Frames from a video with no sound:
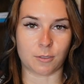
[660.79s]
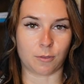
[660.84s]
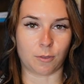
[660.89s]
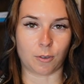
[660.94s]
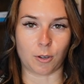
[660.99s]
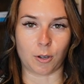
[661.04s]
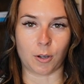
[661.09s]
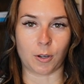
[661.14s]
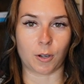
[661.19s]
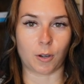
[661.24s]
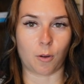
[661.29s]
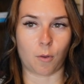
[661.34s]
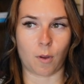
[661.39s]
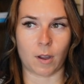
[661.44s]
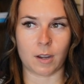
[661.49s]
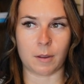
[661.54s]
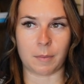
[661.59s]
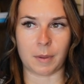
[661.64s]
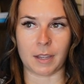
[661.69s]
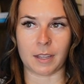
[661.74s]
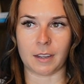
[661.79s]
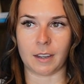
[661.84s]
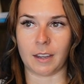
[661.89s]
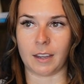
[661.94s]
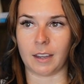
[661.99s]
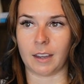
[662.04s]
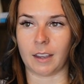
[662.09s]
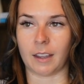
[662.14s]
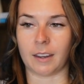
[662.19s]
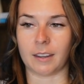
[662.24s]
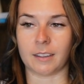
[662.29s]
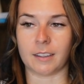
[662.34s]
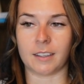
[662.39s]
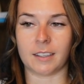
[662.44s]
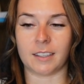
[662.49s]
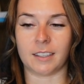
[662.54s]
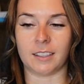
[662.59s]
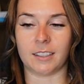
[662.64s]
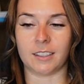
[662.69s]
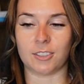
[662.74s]
for quite a bit, and
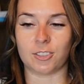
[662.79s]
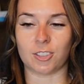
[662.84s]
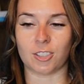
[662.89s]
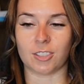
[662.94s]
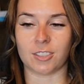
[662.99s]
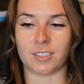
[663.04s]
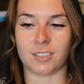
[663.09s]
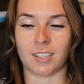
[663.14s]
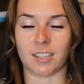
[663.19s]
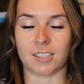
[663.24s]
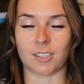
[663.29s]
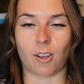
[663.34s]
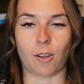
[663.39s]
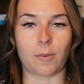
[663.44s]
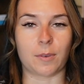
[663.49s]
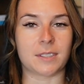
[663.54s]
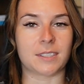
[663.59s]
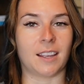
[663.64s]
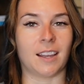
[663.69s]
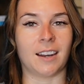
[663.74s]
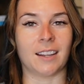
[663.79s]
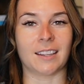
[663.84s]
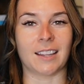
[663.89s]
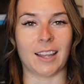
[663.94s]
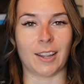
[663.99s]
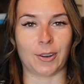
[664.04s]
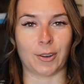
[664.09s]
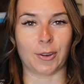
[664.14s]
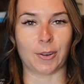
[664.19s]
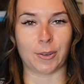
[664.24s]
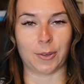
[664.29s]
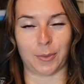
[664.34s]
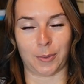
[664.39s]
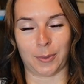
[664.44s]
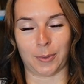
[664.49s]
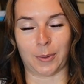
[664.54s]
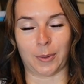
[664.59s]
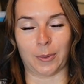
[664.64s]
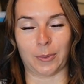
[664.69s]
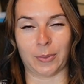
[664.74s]
he just has always kind of let her do
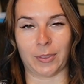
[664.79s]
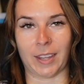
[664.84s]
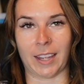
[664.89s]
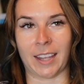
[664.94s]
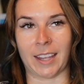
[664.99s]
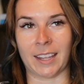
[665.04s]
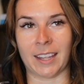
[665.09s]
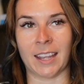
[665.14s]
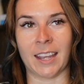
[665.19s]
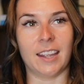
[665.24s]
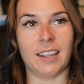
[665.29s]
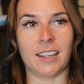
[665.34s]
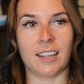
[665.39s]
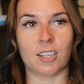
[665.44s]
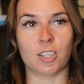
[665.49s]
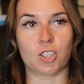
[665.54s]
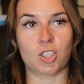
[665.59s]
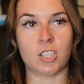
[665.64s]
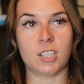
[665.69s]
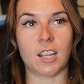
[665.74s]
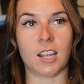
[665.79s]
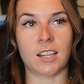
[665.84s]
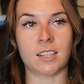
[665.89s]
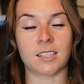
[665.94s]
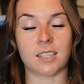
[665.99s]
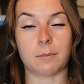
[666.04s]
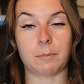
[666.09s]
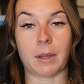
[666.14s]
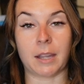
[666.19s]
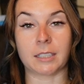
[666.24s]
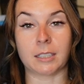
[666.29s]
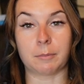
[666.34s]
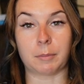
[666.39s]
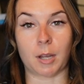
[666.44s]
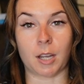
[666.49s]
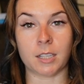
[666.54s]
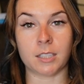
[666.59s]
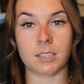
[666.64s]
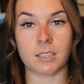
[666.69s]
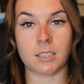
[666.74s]
her own thing. And she ends up buying a
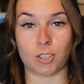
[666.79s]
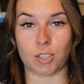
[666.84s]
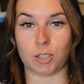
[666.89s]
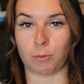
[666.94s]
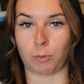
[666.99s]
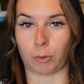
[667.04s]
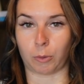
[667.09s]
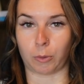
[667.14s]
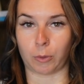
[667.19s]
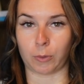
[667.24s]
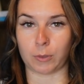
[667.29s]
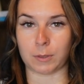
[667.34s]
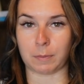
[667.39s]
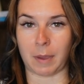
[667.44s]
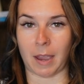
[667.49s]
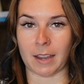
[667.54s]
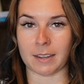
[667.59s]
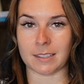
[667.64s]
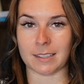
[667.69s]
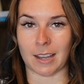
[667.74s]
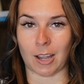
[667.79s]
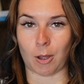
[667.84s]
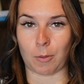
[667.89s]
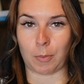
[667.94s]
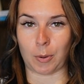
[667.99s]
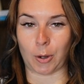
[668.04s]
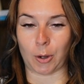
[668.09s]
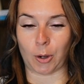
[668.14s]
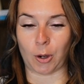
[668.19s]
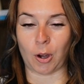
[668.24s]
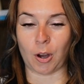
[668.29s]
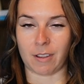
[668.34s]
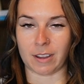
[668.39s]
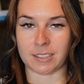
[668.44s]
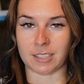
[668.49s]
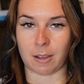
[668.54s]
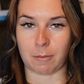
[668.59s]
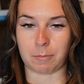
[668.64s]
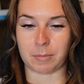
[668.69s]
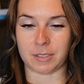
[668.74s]
bus. She recruits Matt to help her
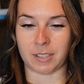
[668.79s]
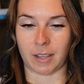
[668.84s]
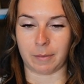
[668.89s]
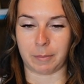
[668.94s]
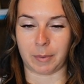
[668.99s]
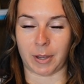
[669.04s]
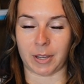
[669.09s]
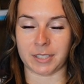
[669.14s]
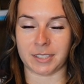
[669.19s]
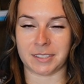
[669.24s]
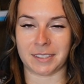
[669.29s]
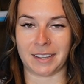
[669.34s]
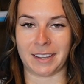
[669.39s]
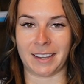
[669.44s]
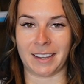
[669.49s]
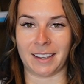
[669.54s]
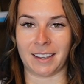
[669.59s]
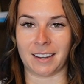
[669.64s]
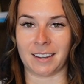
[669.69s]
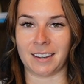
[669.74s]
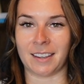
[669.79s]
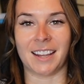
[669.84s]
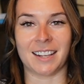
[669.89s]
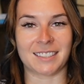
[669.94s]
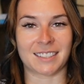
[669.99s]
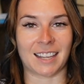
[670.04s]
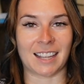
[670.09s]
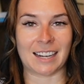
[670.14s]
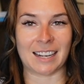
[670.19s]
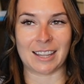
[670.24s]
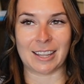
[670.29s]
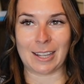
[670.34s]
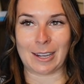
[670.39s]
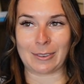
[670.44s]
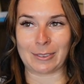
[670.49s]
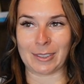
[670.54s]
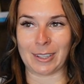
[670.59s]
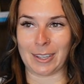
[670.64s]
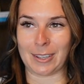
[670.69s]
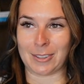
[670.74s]
fix up said bus, and it's kind of
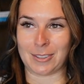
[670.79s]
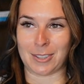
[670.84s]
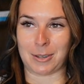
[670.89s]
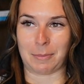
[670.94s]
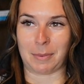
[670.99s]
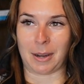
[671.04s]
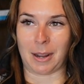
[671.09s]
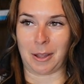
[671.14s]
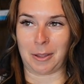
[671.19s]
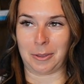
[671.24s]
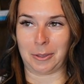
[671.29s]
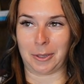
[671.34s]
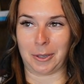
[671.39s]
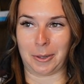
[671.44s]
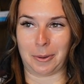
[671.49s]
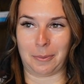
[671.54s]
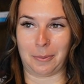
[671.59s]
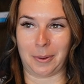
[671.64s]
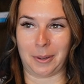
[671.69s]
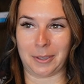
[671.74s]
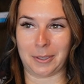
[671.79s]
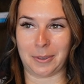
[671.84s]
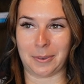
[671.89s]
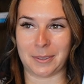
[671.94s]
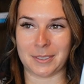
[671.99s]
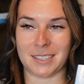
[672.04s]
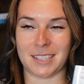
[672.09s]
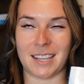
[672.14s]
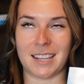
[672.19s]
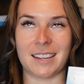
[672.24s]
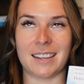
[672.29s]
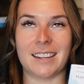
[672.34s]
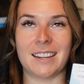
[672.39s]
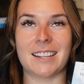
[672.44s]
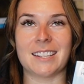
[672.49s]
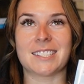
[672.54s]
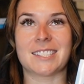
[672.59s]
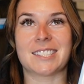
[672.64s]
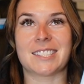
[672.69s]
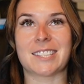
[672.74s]
their relationship and how they're gonna work towards it. And it
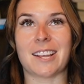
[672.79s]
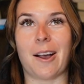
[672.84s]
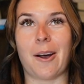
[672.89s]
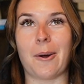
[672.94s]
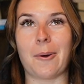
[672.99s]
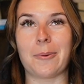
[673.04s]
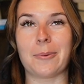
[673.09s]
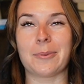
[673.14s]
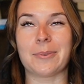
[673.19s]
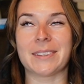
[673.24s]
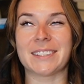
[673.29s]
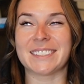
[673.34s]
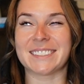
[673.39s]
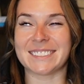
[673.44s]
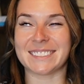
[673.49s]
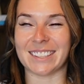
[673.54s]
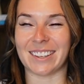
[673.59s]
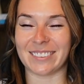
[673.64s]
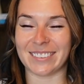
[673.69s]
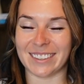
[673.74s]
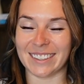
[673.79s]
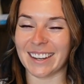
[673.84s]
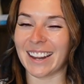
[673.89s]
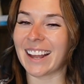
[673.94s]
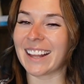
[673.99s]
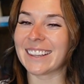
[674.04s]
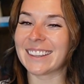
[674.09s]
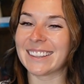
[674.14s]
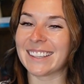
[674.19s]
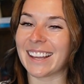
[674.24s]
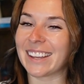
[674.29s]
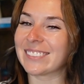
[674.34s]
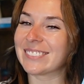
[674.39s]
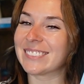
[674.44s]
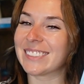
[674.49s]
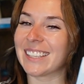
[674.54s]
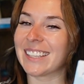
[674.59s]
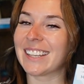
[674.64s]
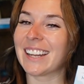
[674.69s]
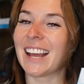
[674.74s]
is so good. I
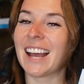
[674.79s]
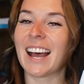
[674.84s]
loved it.